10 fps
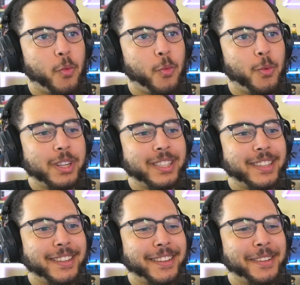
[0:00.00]

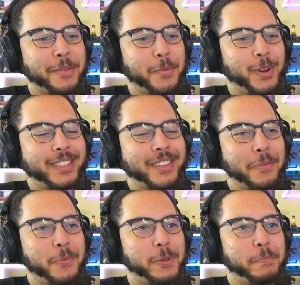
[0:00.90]
What's up with